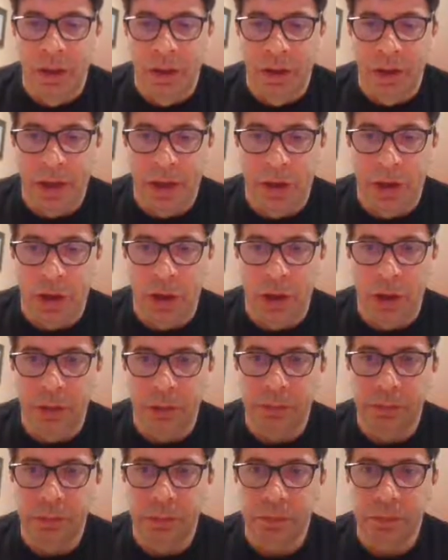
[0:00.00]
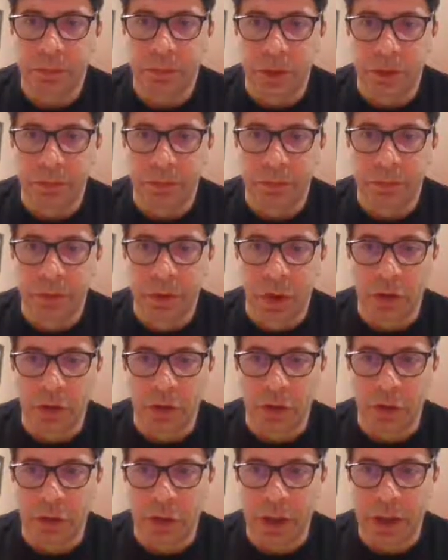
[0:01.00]
There are lots
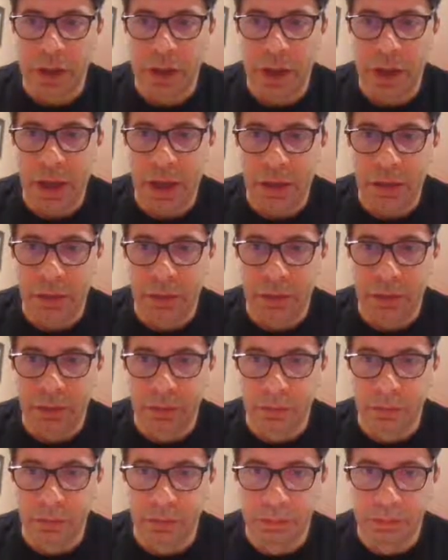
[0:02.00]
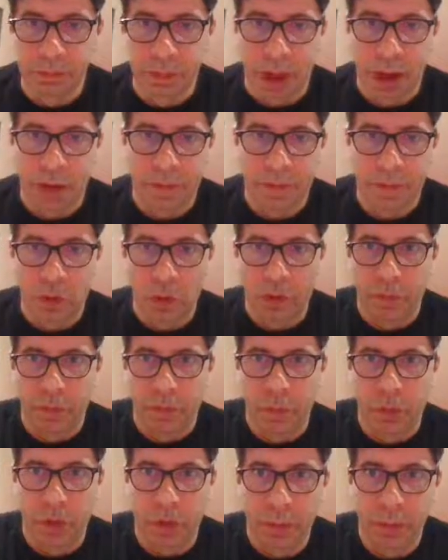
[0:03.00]
of tricks in it. I've fallen
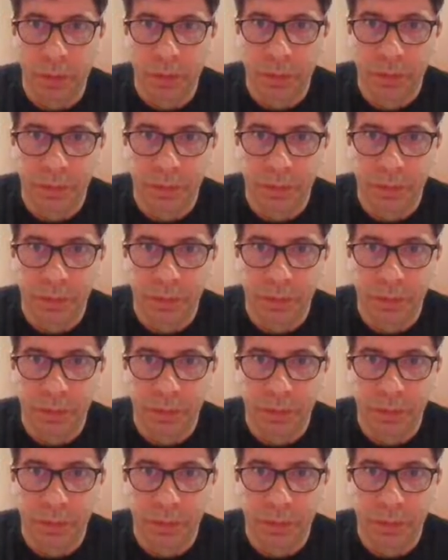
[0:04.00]
for them.